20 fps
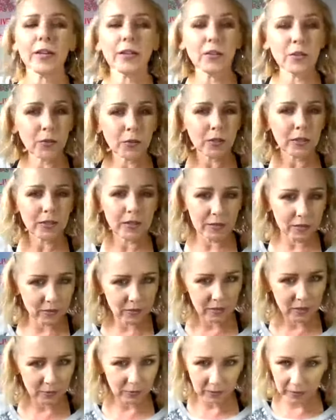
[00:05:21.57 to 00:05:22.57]
are you going to do
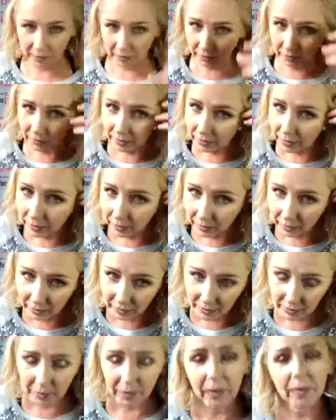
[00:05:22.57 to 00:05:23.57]
this weekend?
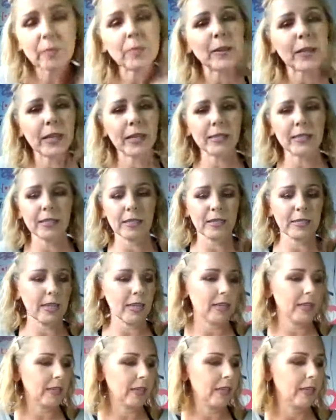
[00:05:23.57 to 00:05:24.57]
I have plans to
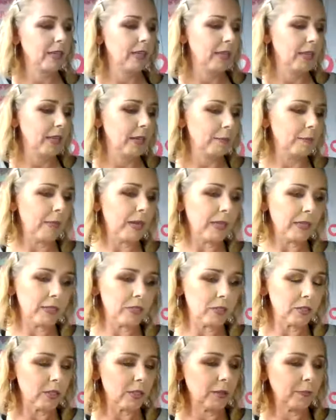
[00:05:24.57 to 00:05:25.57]
take my
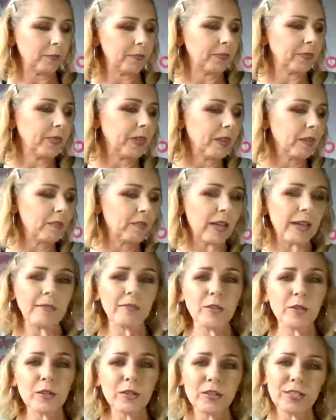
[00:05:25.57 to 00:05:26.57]
little
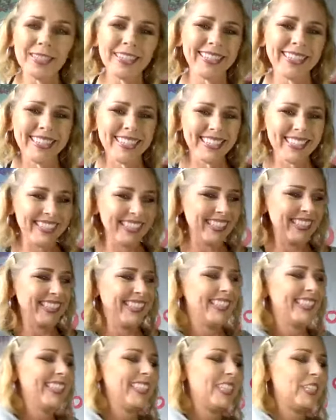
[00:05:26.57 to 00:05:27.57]
5-year-old
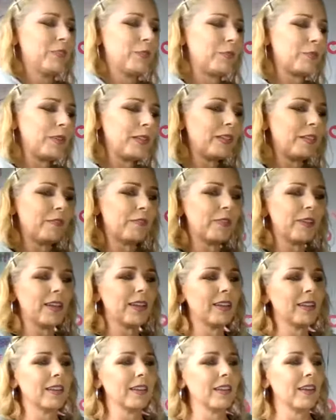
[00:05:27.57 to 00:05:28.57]
to a really
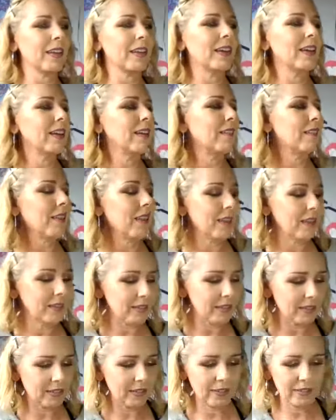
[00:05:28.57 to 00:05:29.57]
fun
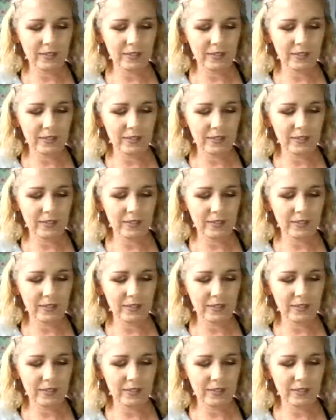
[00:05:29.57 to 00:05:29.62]
event